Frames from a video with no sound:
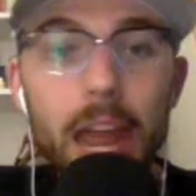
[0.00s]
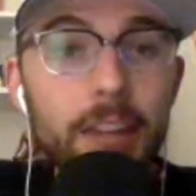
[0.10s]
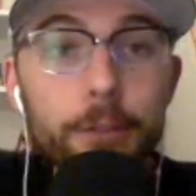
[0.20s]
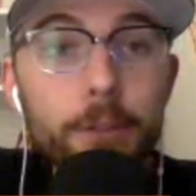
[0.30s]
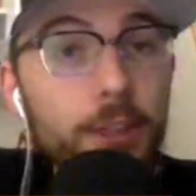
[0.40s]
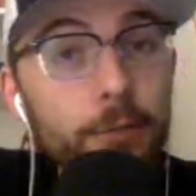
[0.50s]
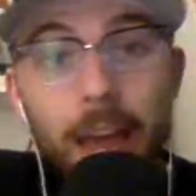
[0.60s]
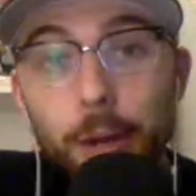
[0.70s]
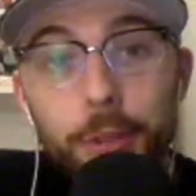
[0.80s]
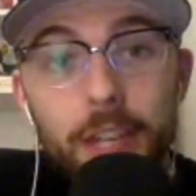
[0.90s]
And the fifth and
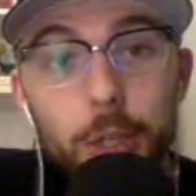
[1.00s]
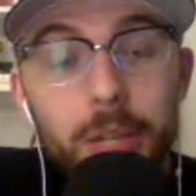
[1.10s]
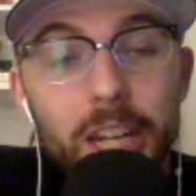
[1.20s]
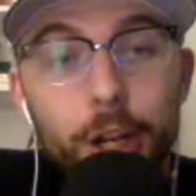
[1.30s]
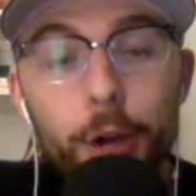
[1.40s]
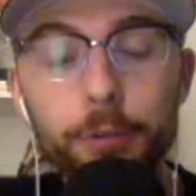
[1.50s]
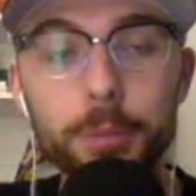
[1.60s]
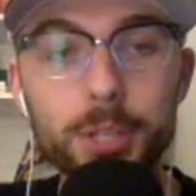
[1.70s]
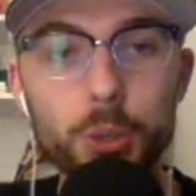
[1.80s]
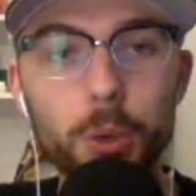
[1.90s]
final thing you need to know
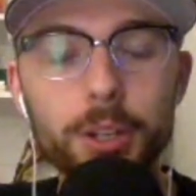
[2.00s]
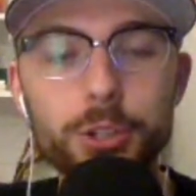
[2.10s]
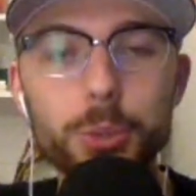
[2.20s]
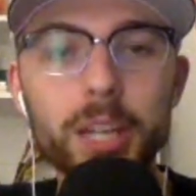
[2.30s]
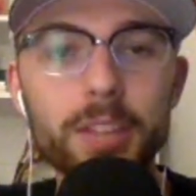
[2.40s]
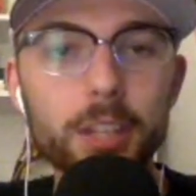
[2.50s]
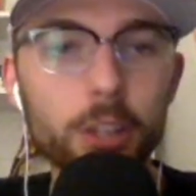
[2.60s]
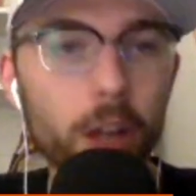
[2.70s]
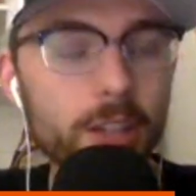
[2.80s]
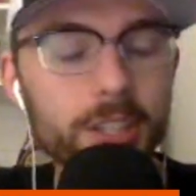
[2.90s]
from this Orioles 3-0
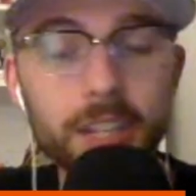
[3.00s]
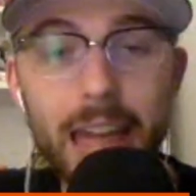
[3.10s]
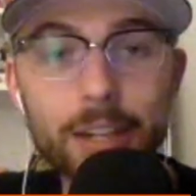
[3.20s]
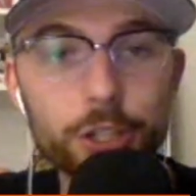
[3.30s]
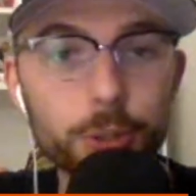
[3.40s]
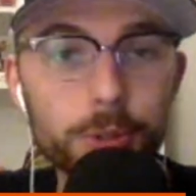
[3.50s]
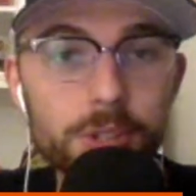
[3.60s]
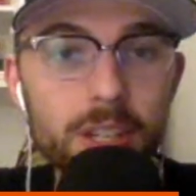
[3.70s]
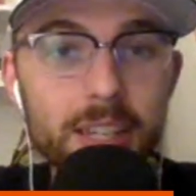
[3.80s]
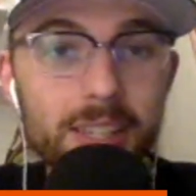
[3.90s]
loss to the
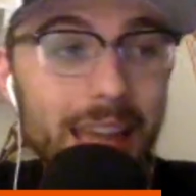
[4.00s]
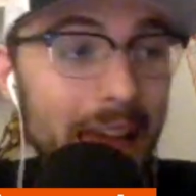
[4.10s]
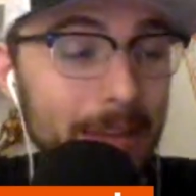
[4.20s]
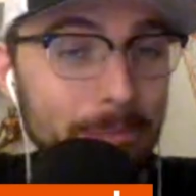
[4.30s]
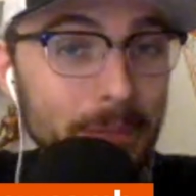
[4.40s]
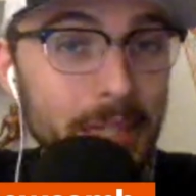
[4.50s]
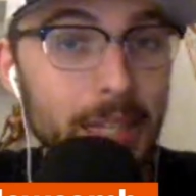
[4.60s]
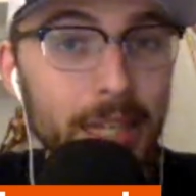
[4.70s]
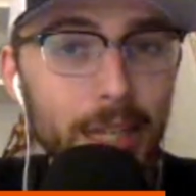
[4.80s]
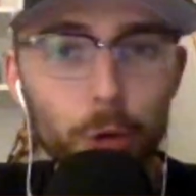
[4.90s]
Nationals is that,
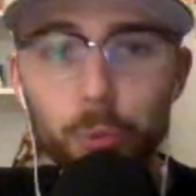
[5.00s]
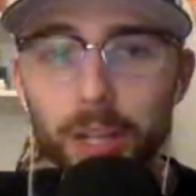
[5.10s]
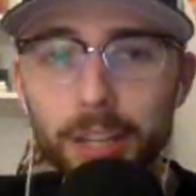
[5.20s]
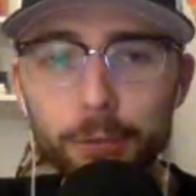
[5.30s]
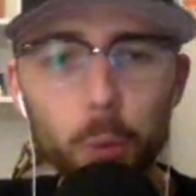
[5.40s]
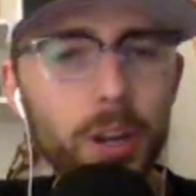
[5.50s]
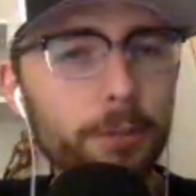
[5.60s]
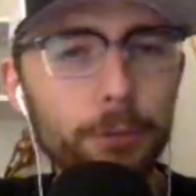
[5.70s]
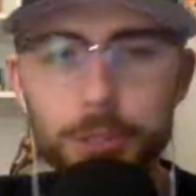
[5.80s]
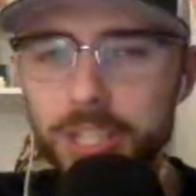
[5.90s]
you know, really for one of
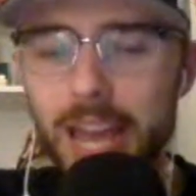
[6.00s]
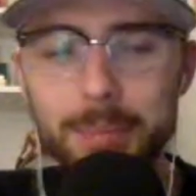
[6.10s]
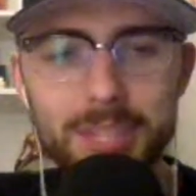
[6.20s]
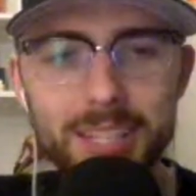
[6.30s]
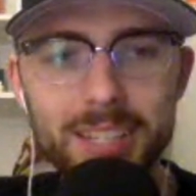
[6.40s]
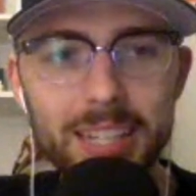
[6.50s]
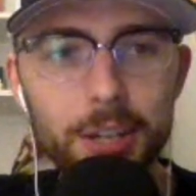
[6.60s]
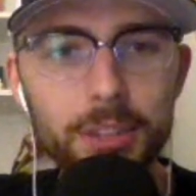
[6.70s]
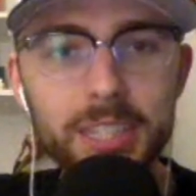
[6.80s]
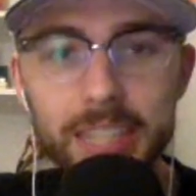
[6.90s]
the first times this
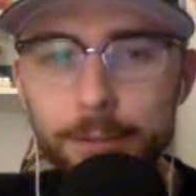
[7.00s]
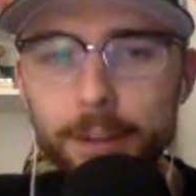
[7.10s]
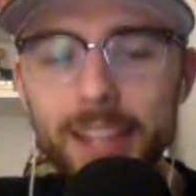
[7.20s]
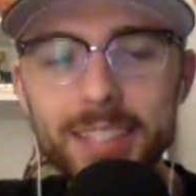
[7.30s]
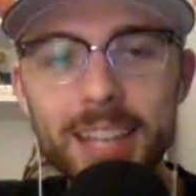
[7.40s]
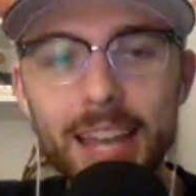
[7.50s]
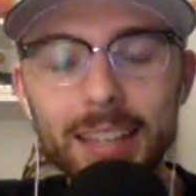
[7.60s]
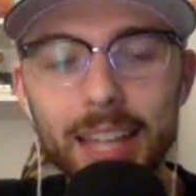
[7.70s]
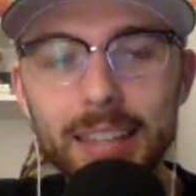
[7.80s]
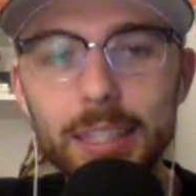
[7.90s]
year, the defense kind
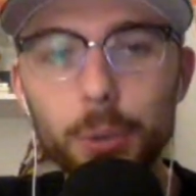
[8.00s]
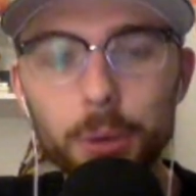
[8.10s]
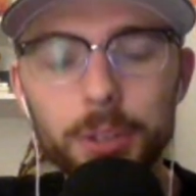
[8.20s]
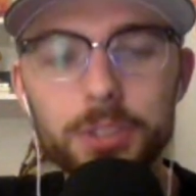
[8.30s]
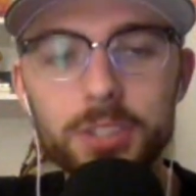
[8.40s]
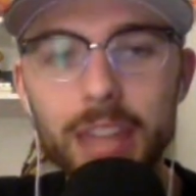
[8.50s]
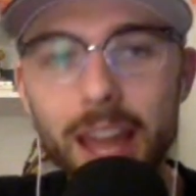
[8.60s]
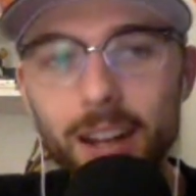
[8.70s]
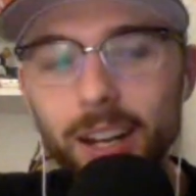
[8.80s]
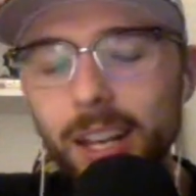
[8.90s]
of let the Orioles
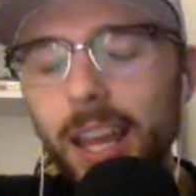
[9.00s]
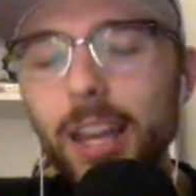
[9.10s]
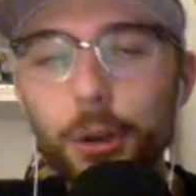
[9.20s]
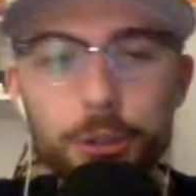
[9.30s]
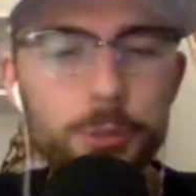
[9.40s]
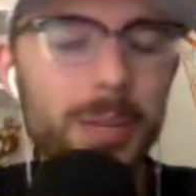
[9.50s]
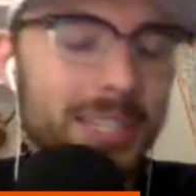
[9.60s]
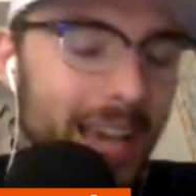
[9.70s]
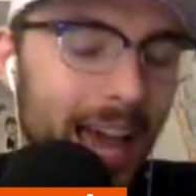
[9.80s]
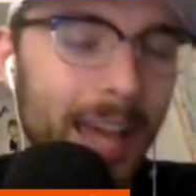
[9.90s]
down. And I know there's been
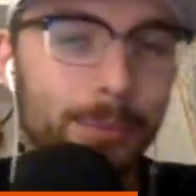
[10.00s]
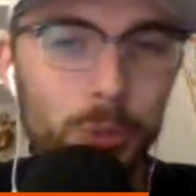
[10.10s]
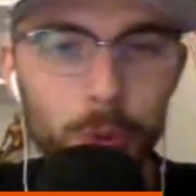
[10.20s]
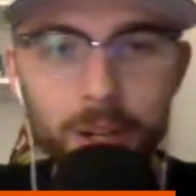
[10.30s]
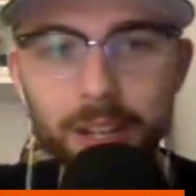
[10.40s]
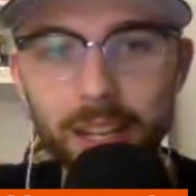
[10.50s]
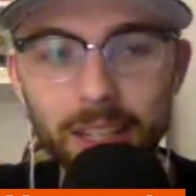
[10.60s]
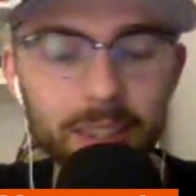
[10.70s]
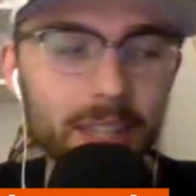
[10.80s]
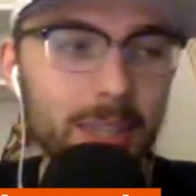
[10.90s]
times where
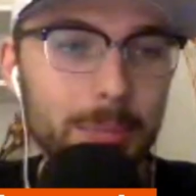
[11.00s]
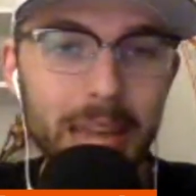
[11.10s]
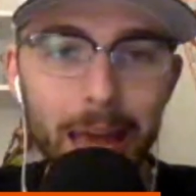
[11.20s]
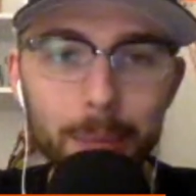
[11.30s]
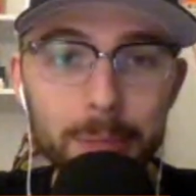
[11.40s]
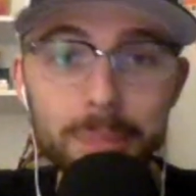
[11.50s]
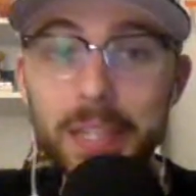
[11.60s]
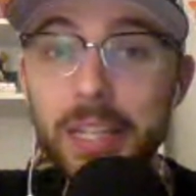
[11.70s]
it let them down, but